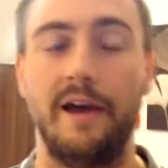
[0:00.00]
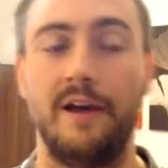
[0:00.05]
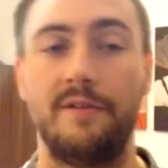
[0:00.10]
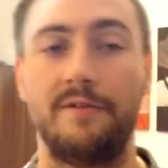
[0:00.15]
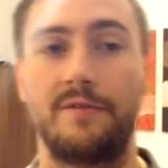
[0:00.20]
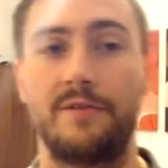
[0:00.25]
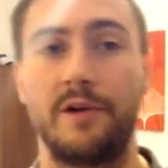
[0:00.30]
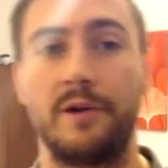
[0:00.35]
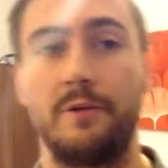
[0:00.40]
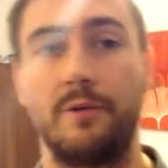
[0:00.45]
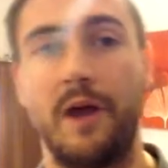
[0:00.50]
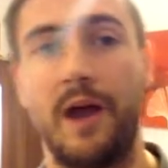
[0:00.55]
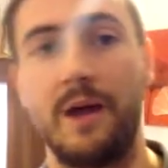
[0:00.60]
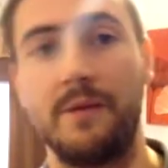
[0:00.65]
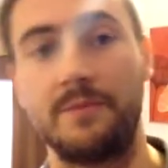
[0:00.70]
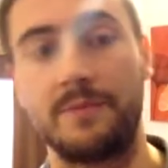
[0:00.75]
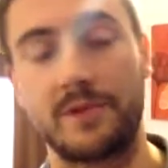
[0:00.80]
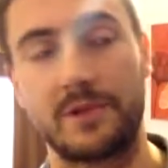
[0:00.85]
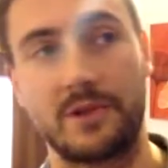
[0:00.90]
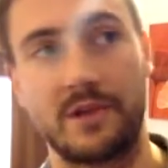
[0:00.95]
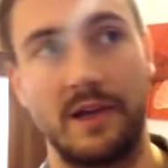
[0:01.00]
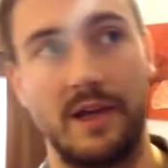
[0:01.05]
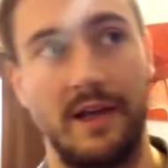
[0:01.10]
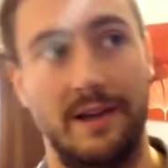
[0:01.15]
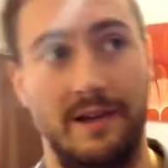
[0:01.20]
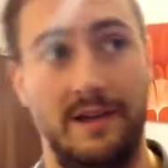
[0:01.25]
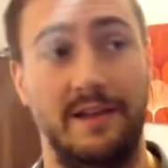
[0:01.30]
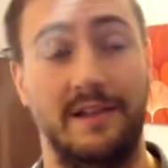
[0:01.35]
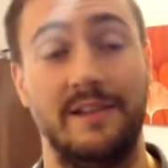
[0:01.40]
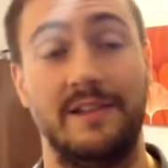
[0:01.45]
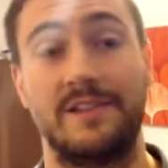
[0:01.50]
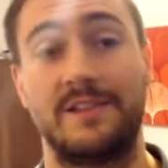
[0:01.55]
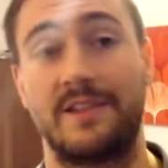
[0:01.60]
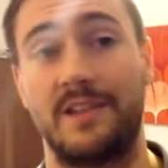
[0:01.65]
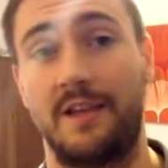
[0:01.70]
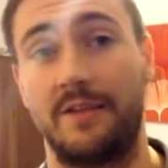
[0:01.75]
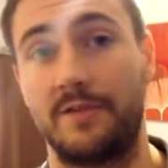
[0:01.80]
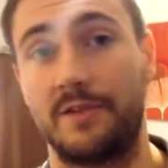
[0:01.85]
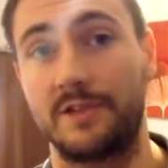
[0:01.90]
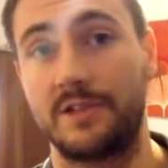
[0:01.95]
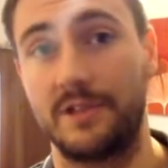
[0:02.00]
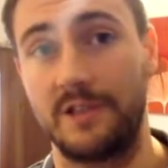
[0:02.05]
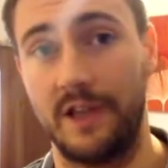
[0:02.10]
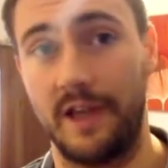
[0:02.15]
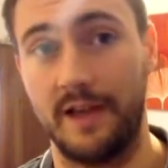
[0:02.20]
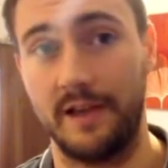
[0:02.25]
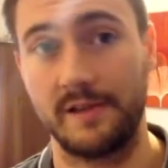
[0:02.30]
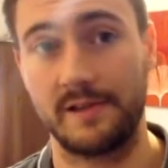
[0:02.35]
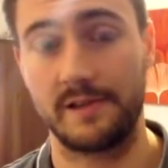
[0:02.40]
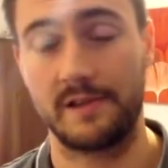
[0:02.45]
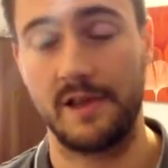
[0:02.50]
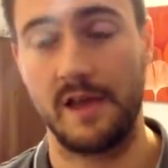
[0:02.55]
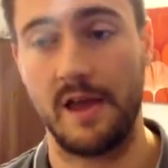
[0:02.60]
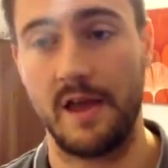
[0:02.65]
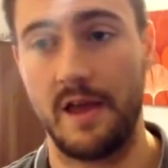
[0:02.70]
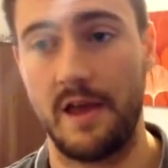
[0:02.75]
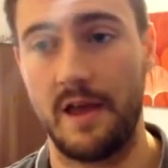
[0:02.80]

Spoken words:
three reps, and I did seven sets.